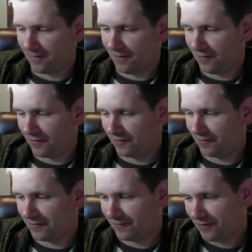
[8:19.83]
And
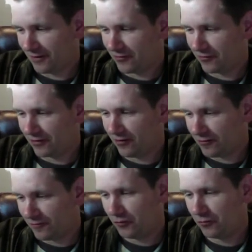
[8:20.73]
I know that all
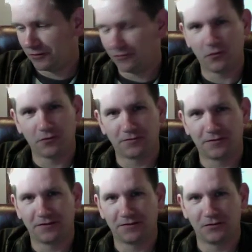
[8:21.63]
of you can know those
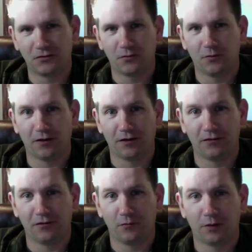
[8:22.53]
things too by
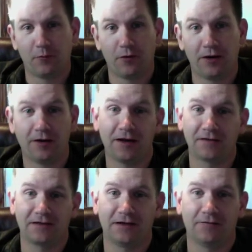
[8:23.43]
praying and
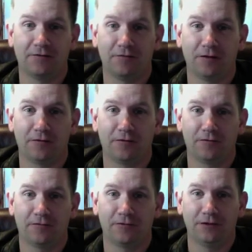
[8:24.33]
asking Heavenly Father.
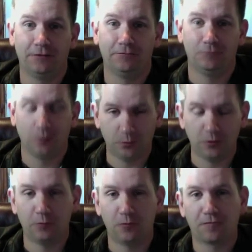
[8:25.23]

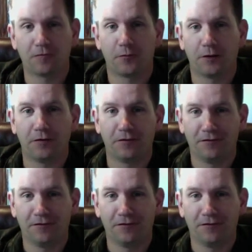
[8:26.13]
It worked for me.